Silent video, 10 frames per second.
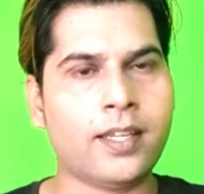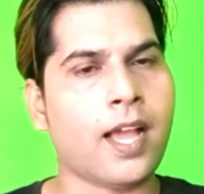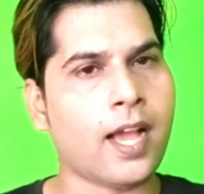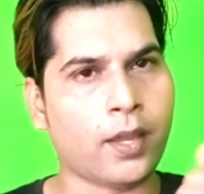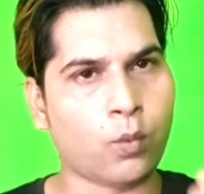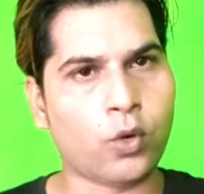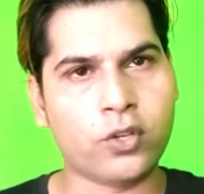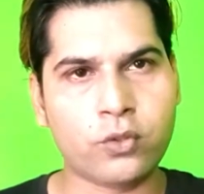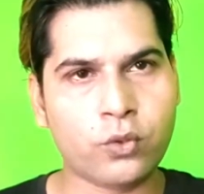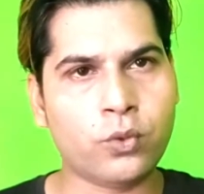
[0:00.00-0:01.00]
I
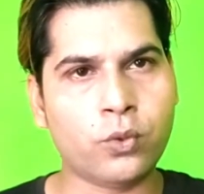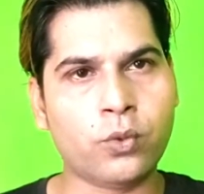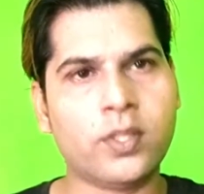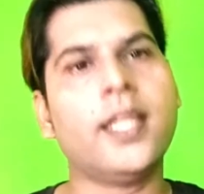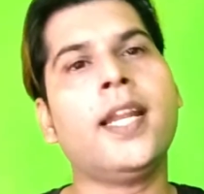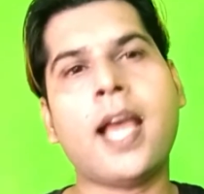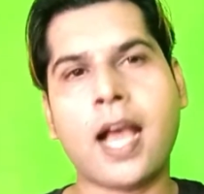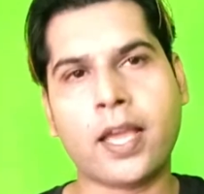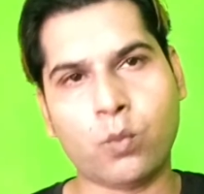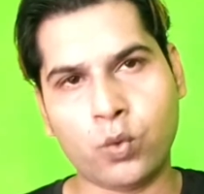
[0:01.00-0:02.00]
want to do, then
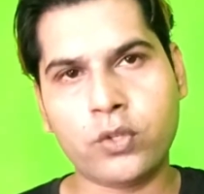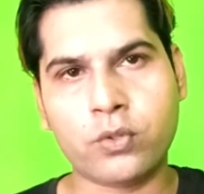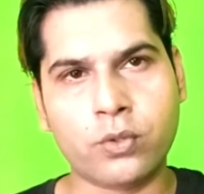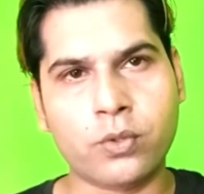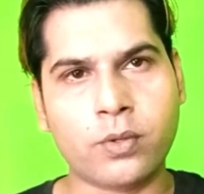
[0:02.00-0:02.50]
I want to do.